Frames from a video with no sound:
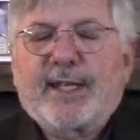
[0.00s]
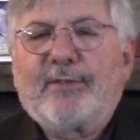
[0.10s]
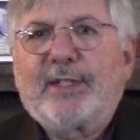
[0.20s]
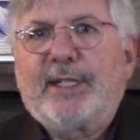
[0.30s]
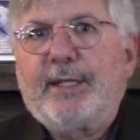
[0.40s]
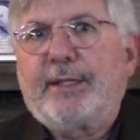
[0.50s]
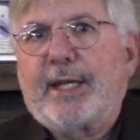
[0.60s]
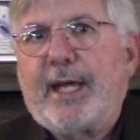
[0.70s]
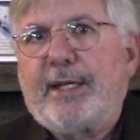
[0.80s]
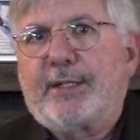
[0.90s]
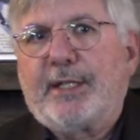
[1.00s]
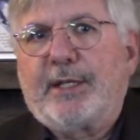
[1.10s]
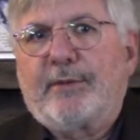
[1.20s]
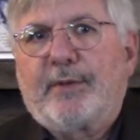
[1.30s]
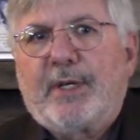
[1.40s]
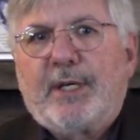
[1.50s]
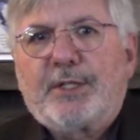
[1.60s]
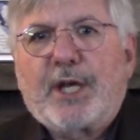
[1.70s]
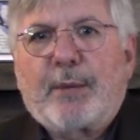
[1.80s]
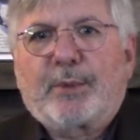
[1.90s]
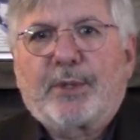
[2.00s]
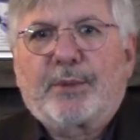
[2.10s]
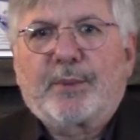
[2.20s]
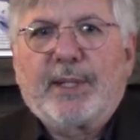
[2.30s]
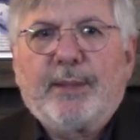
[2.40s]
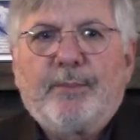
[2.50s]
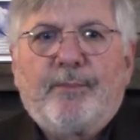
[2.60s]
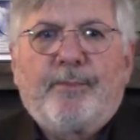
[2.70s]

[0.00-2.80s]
17 to 18 of chapter 3.